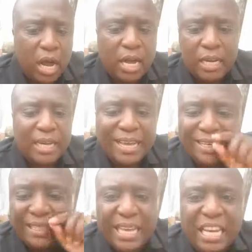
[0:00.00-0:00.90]
Before I
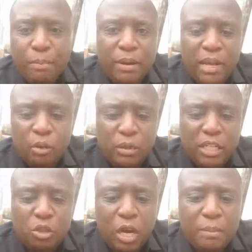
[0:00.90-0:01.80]
go do some
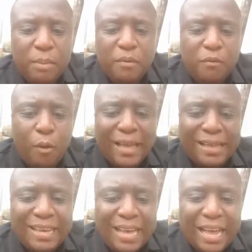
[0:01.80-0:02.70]
work,
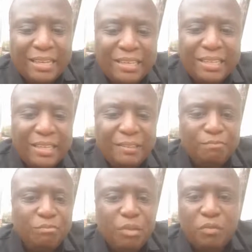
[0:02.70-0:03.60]
people? Does anyone else want to
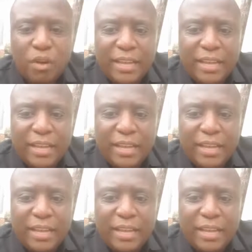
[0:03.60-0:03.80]
join me?